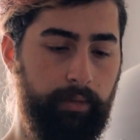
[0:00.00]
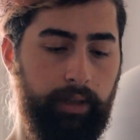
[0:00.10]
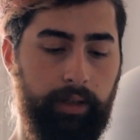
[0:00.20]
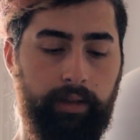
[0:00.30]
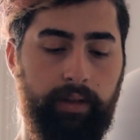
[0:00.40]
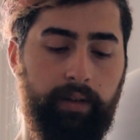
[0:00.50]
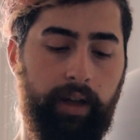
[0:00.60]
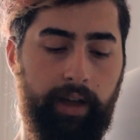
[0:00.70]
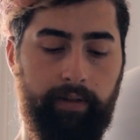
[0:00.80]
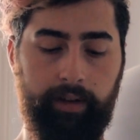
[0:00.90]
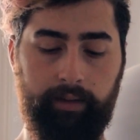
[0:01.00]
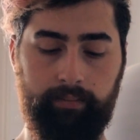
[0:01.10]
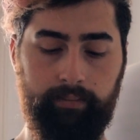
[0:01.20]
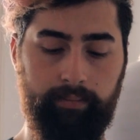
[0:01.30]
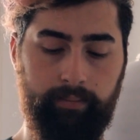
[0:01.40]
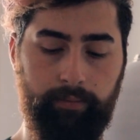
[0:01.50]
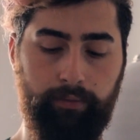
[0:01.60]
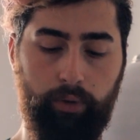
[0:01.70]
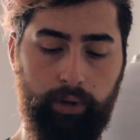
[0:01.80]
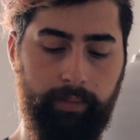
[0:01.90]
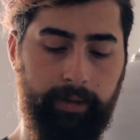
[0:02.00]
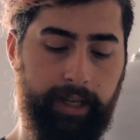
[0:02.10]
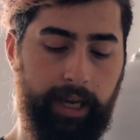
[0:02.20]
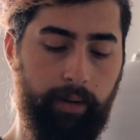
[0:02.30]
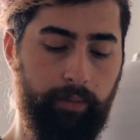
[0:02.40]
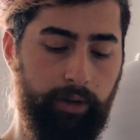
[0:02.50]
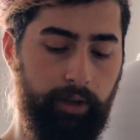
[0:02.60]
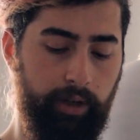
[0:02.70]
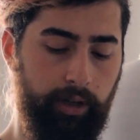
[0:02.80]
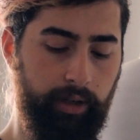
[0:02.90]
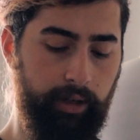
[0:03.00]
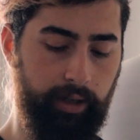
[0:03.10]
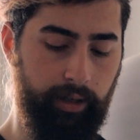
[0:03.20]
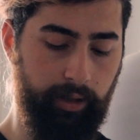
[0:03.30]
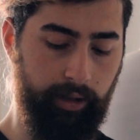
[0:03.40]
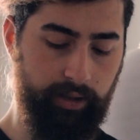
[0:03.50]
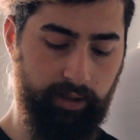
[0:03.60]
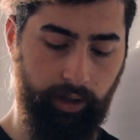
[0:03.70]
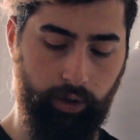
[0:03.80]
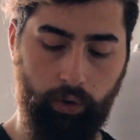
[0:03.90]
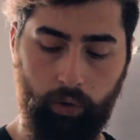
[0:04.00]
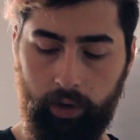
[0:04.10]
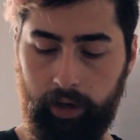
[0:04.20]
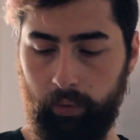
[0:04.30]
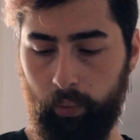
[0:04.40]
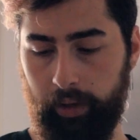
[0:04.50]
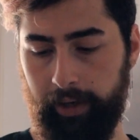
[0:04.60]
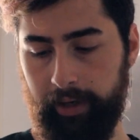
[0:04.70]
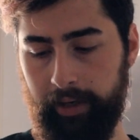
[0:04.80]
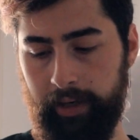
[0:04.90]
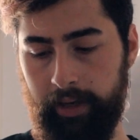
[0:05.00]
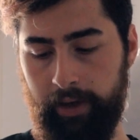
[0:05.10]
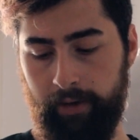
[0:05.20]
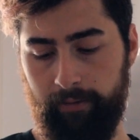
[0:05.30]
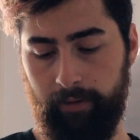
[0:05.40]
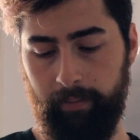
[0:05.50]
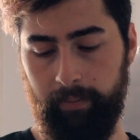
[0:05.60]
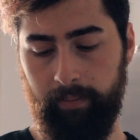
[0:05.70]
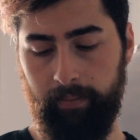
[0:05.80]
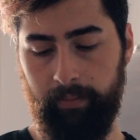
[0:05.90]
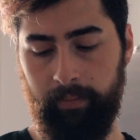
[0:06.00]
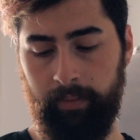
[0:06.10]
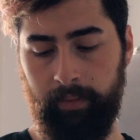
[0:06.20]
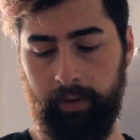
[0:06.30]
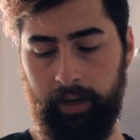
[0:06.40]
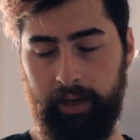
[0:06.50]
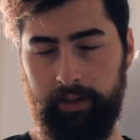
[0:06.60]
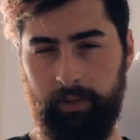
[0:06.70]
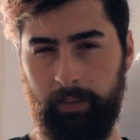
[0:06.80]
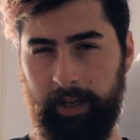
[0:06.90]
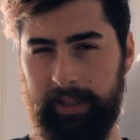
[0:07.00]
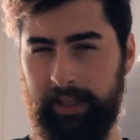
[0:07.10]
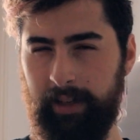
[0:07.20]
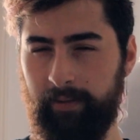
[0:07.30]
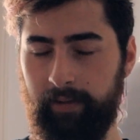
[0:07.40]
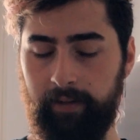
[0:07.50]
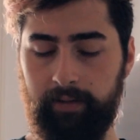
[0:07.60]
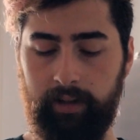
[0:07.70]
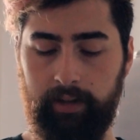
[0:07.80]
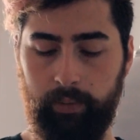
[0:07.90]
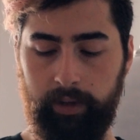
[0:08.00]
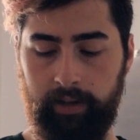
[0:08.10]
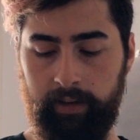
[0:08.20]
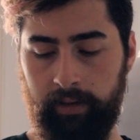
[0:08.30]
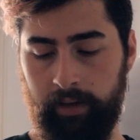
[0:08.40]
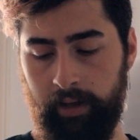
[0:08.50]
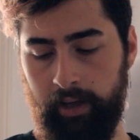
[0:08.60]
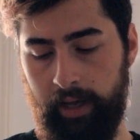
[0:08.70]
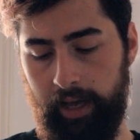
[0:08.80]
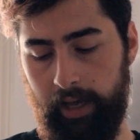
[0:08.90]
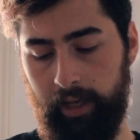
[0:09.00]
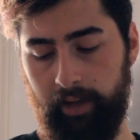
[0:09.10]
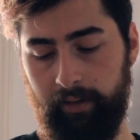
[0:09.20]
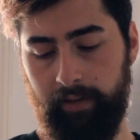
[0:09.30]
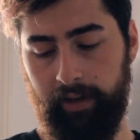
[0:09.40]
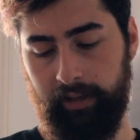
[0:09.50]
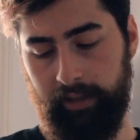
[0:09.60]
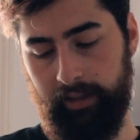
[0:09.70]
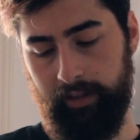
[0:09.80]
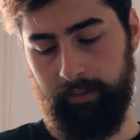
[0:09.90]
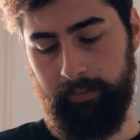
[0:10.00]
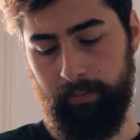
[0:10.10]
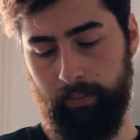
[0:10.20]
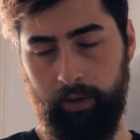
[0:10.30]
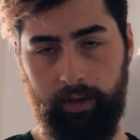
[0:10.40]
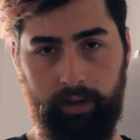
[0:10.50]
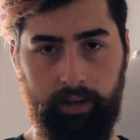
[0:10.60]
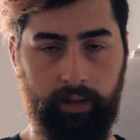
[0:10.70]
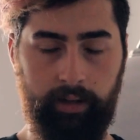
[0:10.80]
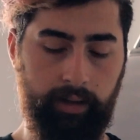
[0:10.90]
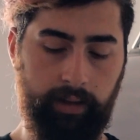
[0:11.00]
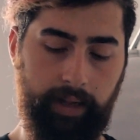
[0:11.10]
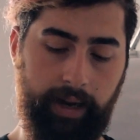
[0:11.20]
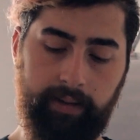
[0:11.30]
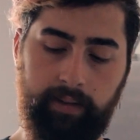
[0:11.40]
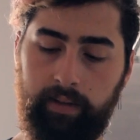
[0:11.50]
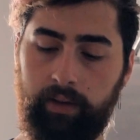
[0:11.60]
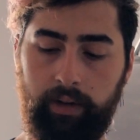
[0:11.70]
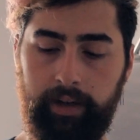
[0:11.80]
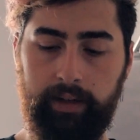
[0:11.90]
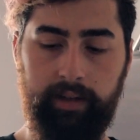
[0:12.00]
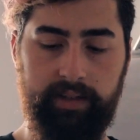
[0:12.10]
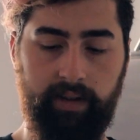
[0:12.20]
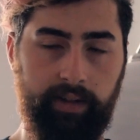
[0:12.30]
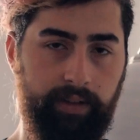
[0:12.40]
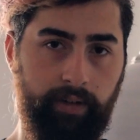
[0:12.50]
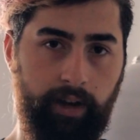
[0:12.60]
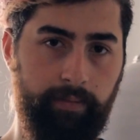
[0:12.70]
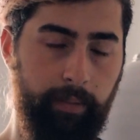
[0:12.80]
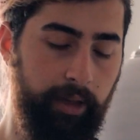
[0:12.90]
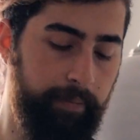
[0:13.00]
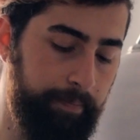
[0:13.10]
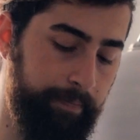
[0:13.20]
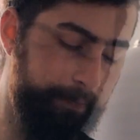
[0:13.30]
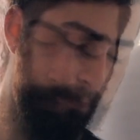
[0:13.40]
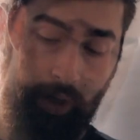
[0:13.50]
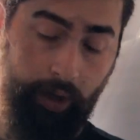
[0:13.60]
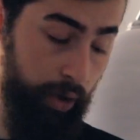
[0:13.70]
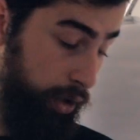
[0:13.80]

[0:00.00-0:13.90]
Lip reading: Like this, I have a foldable camera here. It's the Cura one from, I assume, 1950s with Enoverk München lens on it, 75mm.